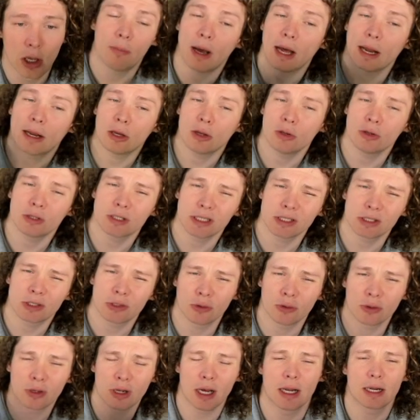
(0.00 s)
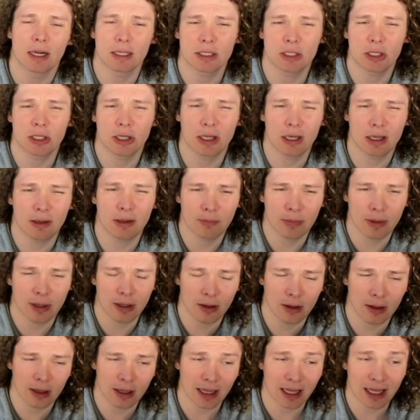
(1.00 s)
using Tornadus, you get the
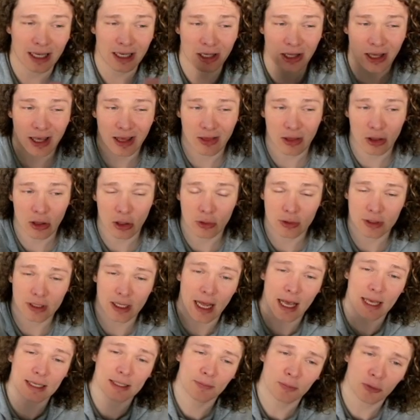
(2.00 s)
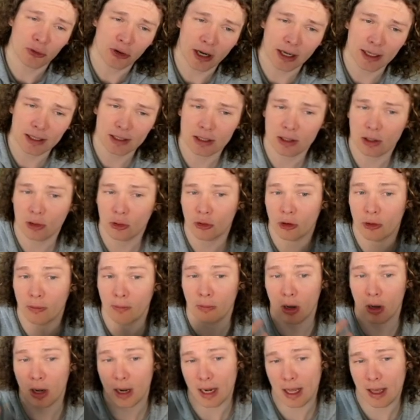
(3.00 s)
ability to either use it as a prankster or it
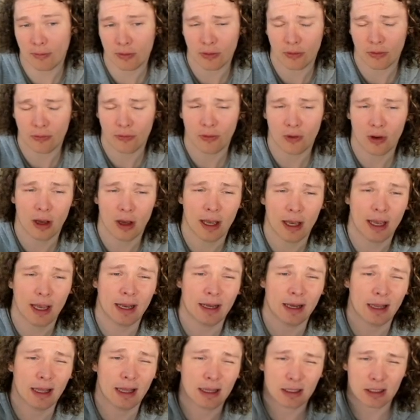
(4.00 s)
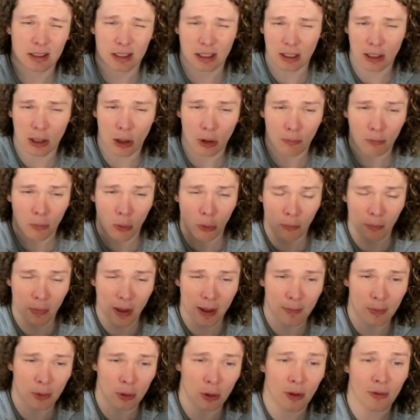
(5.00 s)
might have Defiant. It's going to put
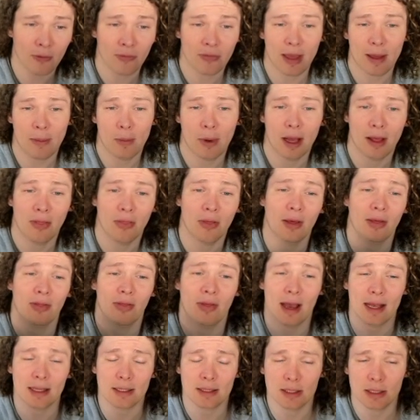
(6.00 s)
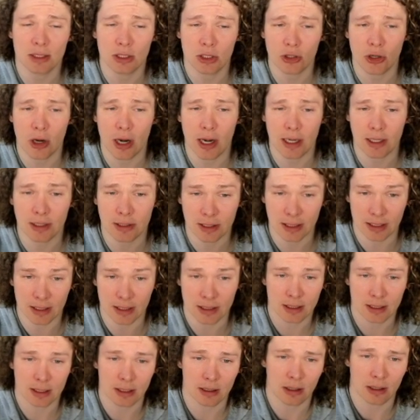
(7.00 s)
people off. They might think that's the strategy,
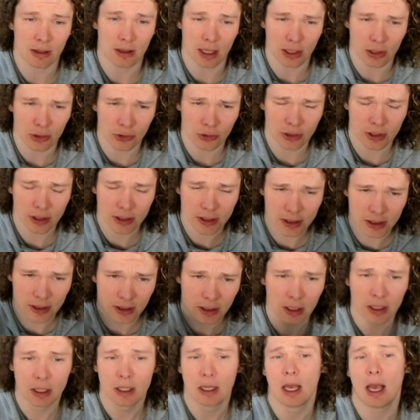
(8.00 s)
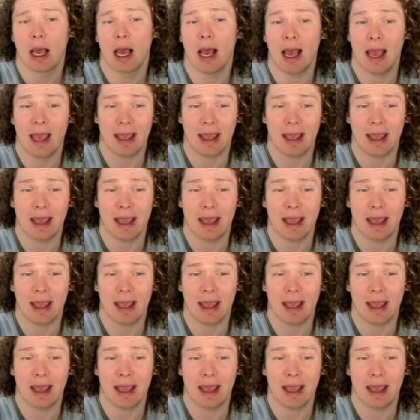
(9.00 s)
is the Thundurus. It